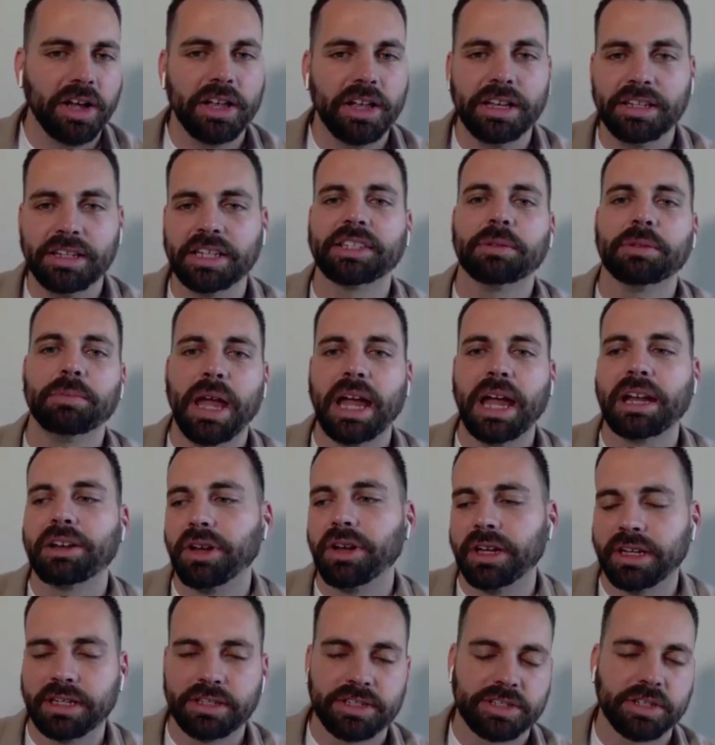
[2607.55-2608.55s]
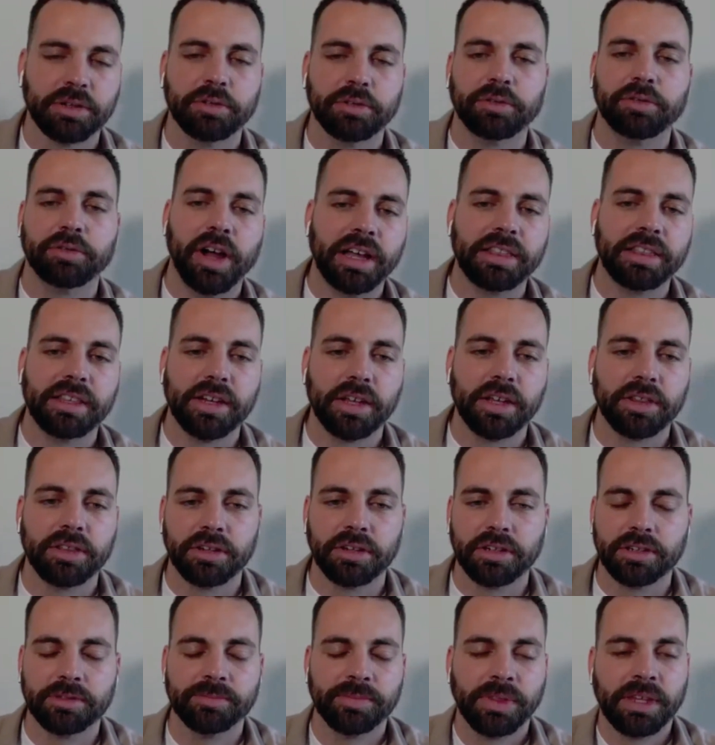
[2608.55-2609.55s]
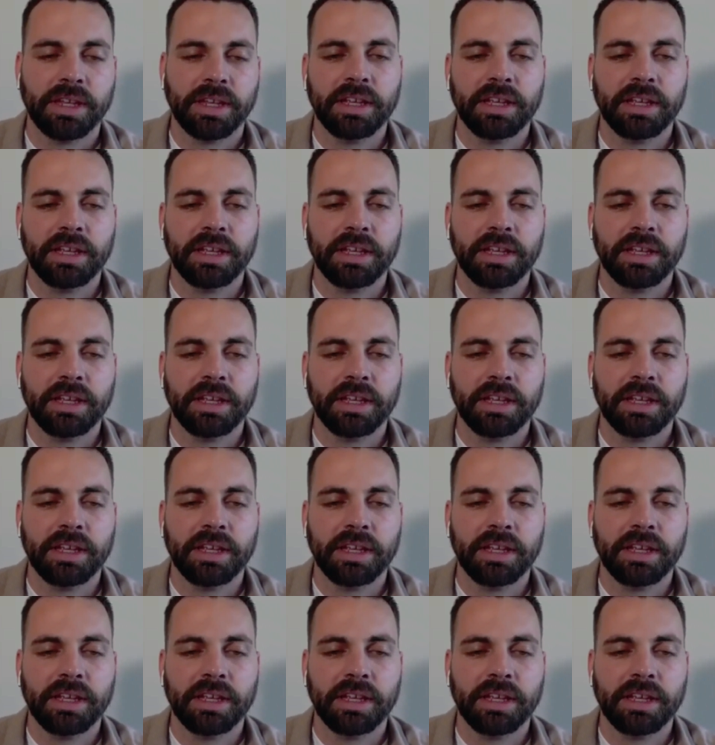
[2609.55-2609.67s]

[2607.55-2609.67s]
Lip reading: it doesn't matter, I can still find another